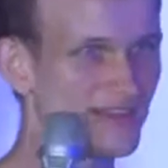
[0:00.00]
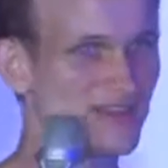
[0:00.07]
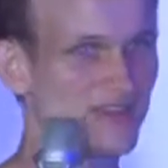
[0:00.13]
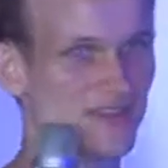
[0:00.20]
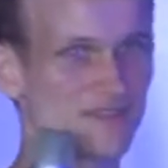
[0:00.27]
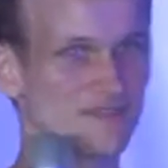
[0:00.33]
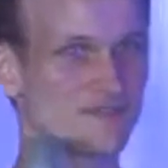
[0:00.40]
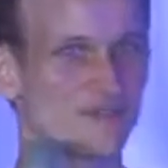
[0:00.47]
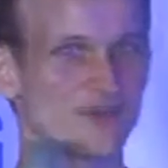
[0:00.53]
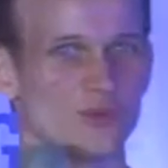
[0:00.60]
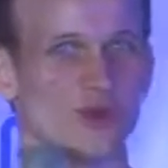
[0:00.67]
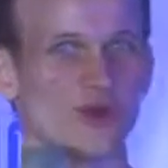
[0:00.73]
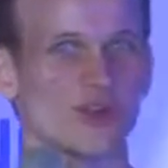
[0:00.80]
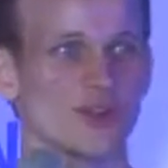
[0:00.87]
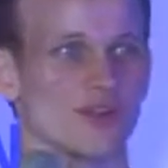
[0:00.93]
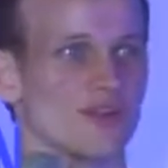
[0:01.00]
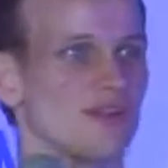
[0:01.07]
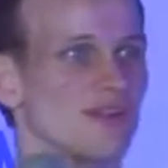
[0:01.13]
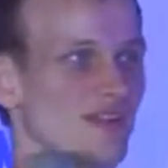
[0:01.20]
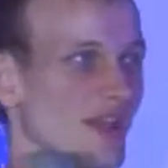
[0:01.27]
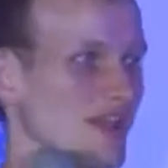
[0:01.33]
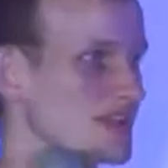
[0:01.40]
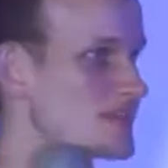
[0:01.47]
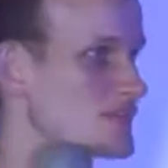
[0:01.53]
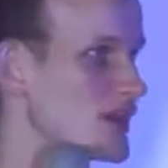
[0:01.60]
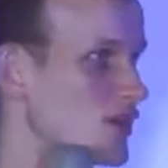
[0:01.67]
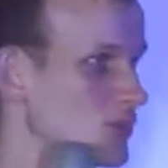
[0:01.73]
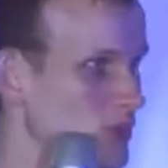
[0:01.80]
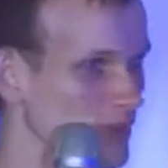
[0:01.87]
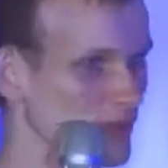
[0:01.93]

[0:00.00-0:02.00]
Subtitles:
If you are a developer,